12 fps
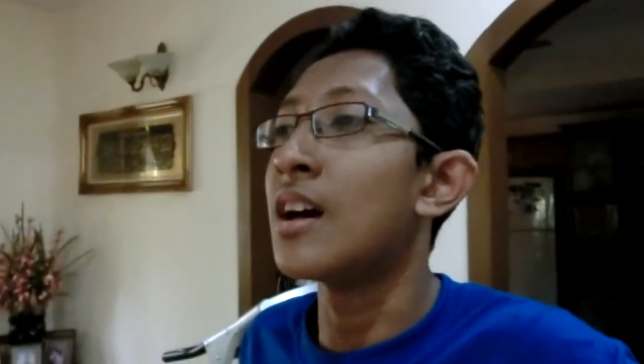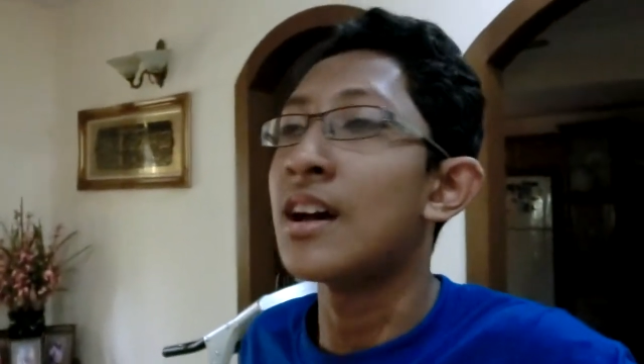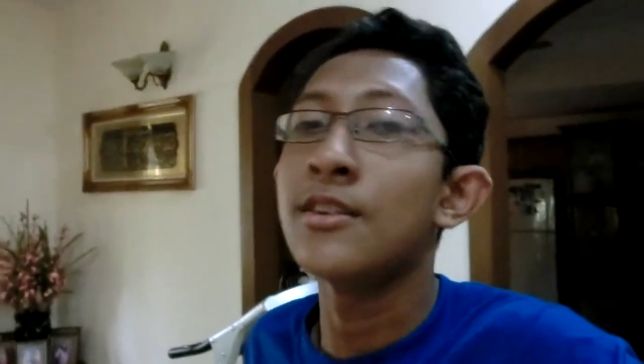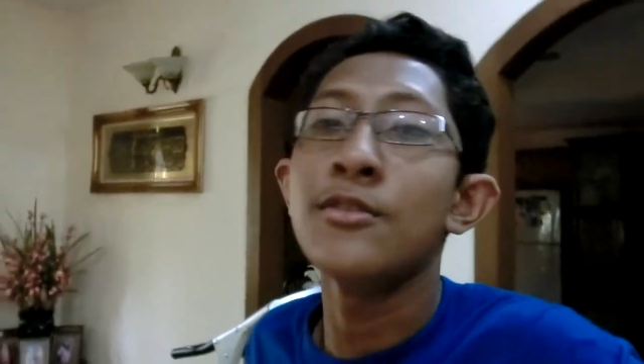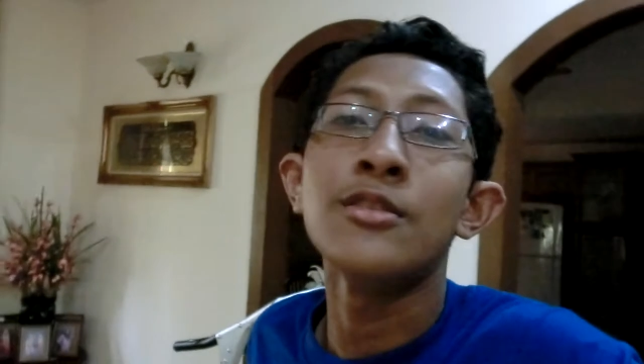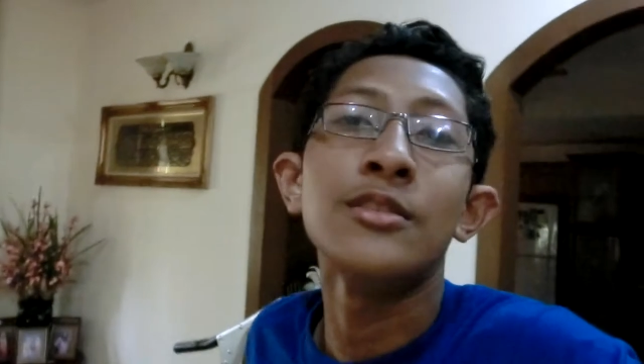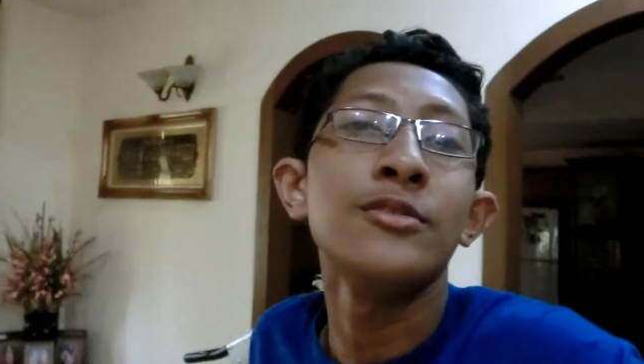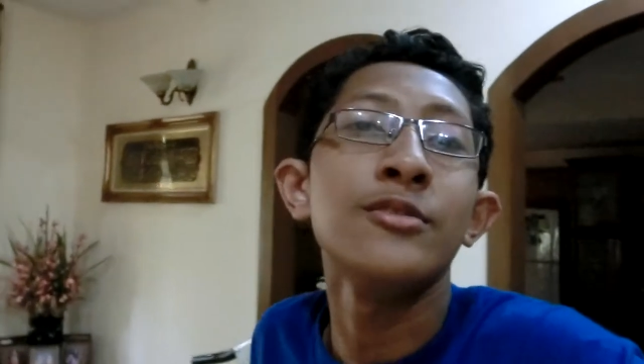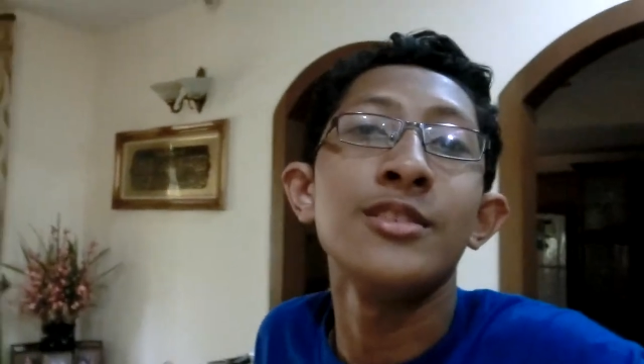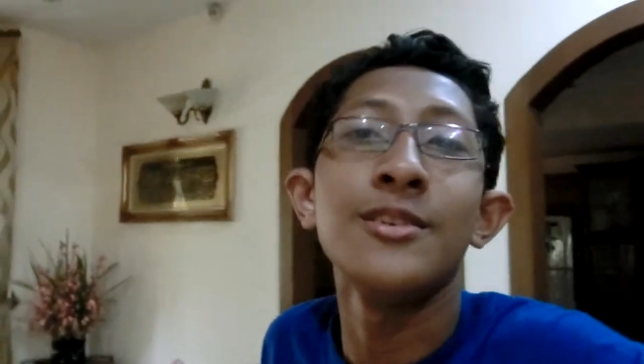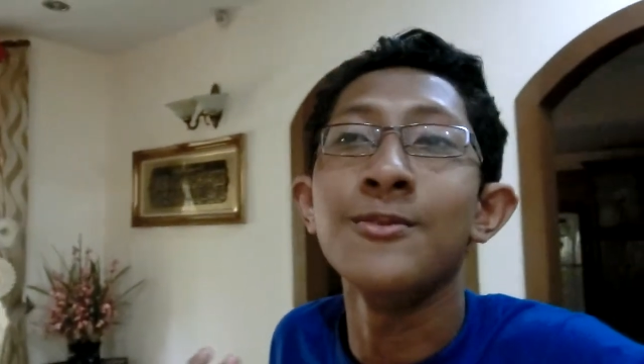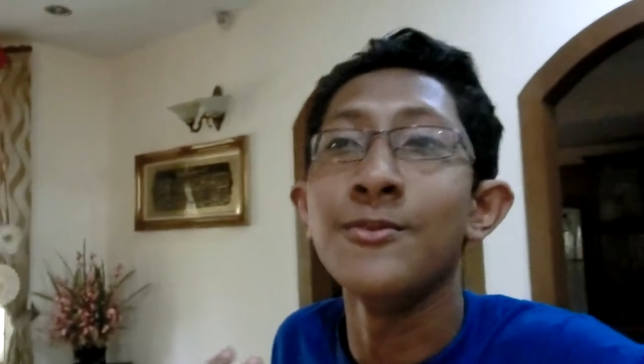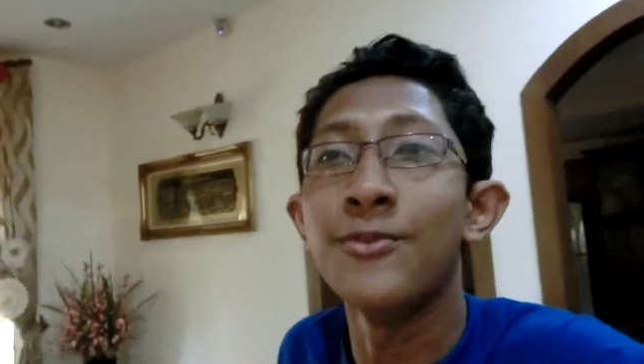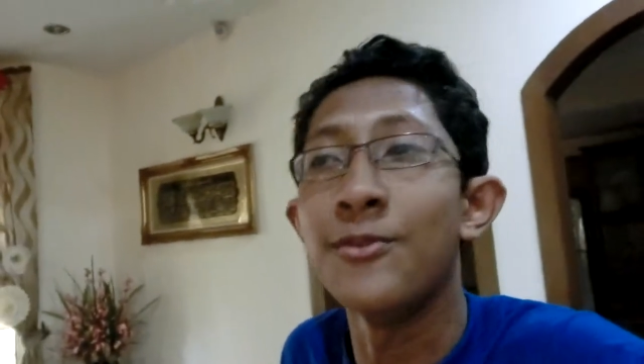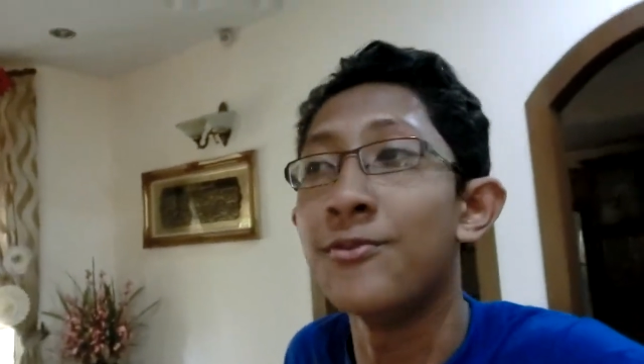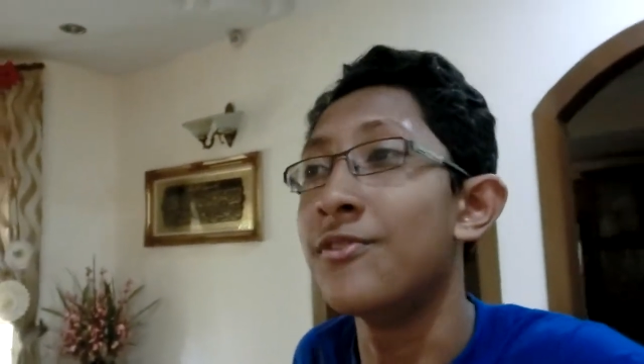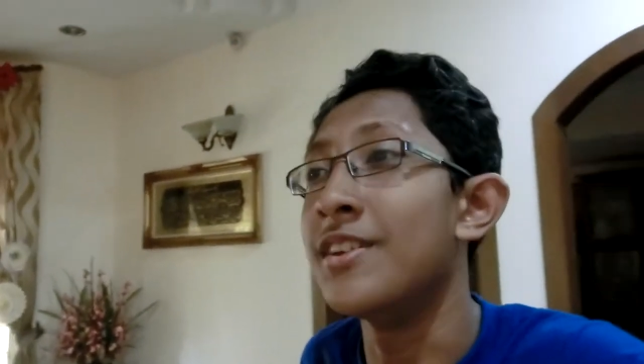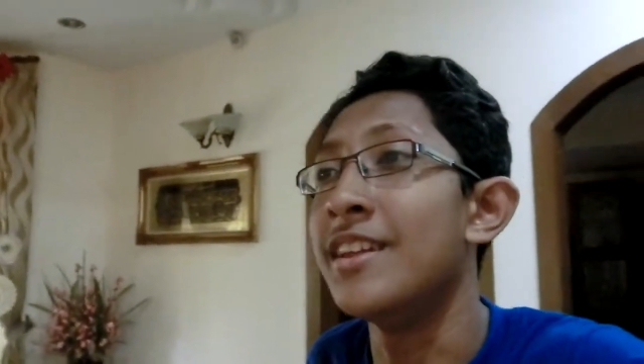I do not download for
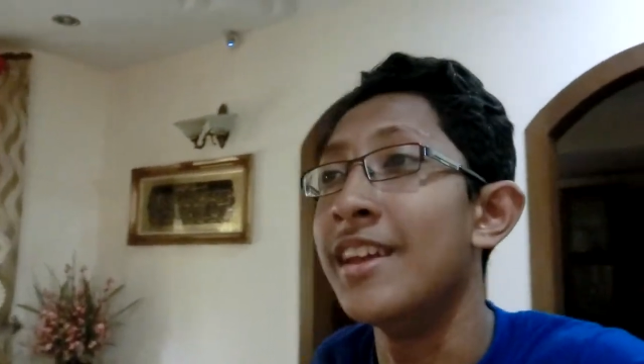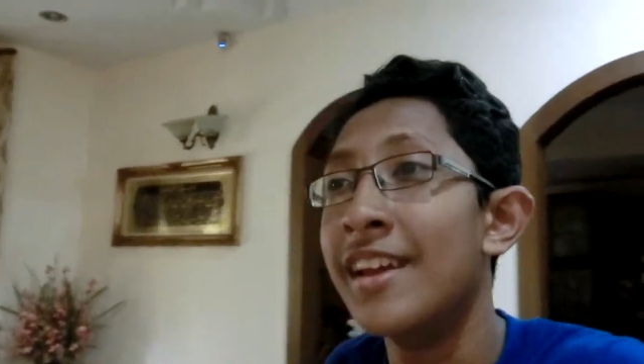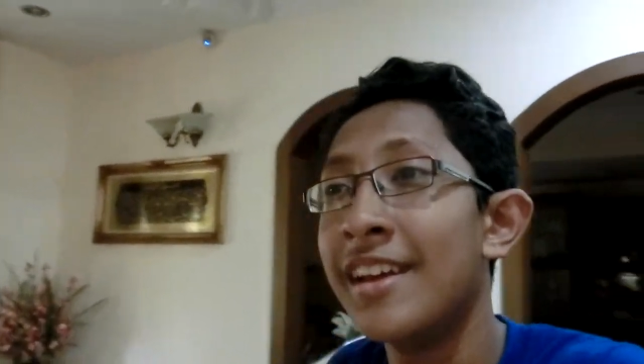free,